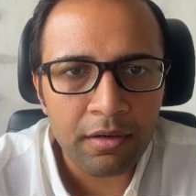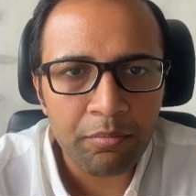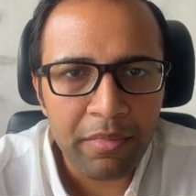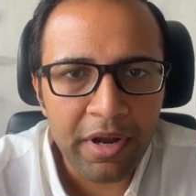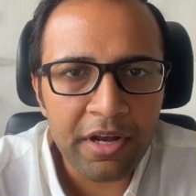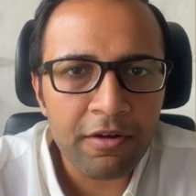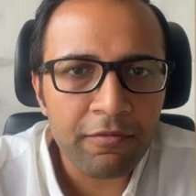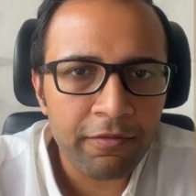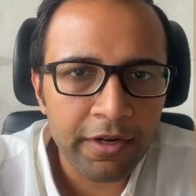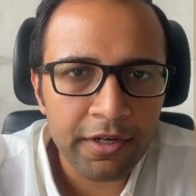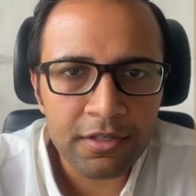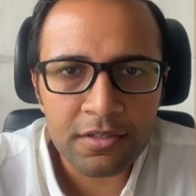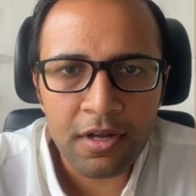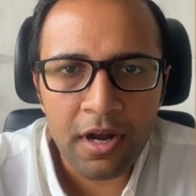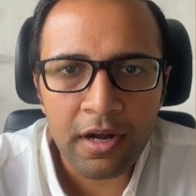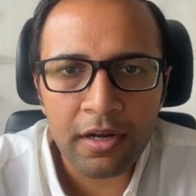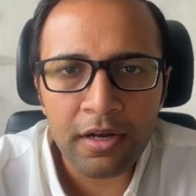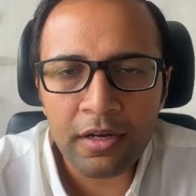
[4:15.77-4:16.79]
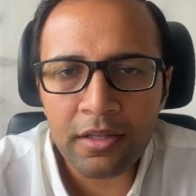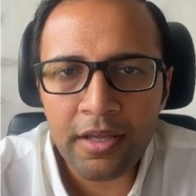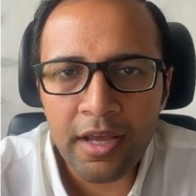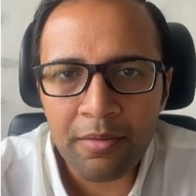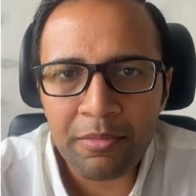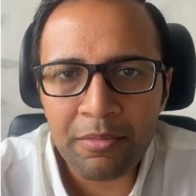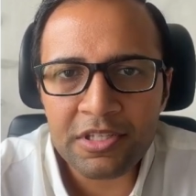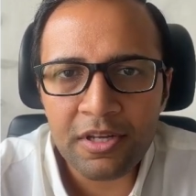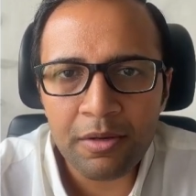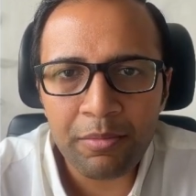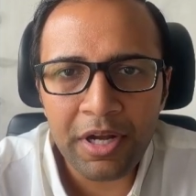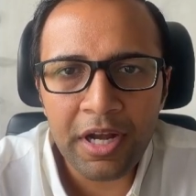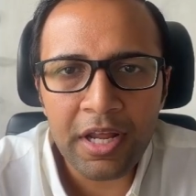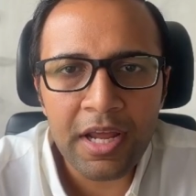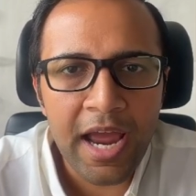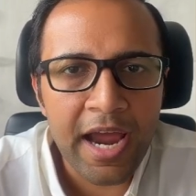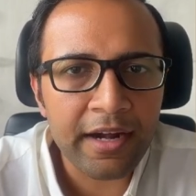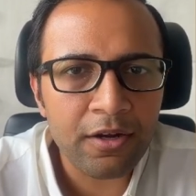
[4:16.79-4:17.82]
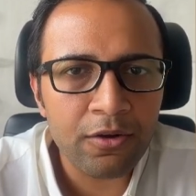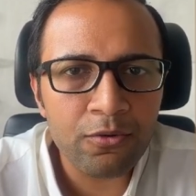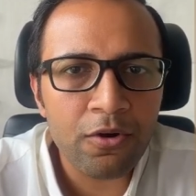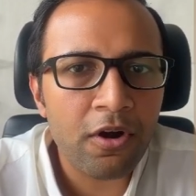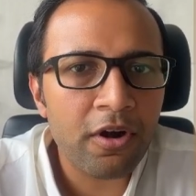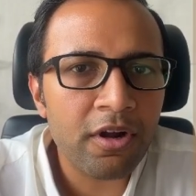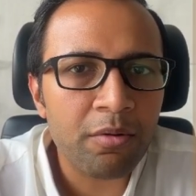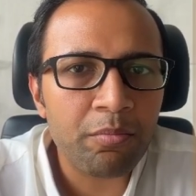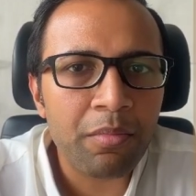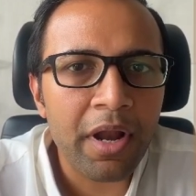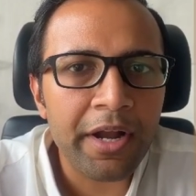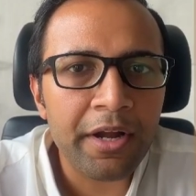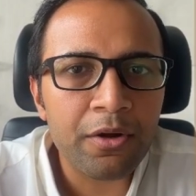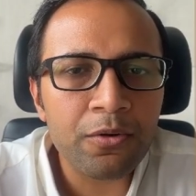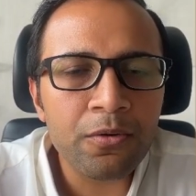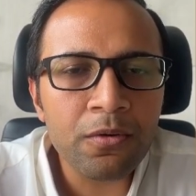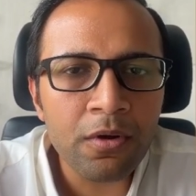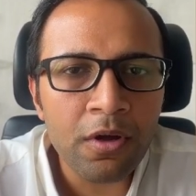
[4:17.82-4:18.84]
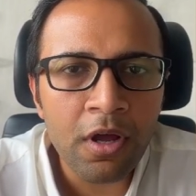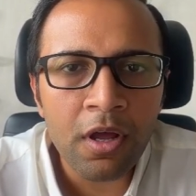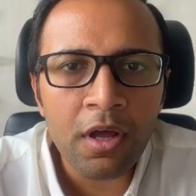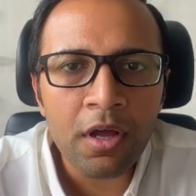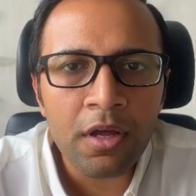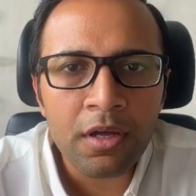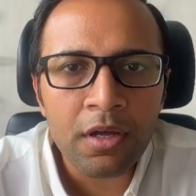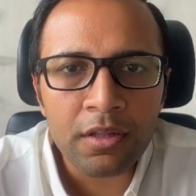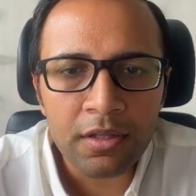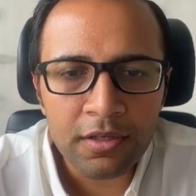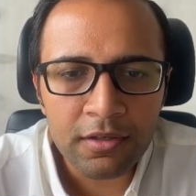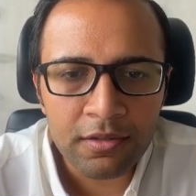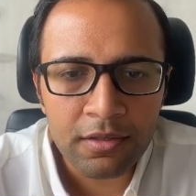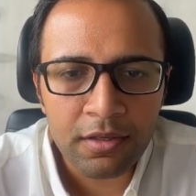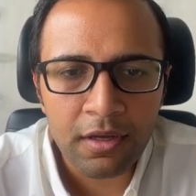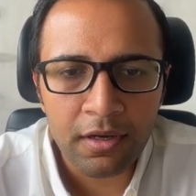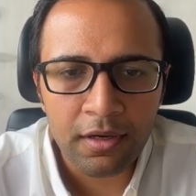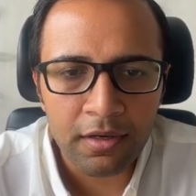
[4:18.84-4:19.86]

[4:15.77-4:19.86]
benefits under the MSMED Act do not apply to this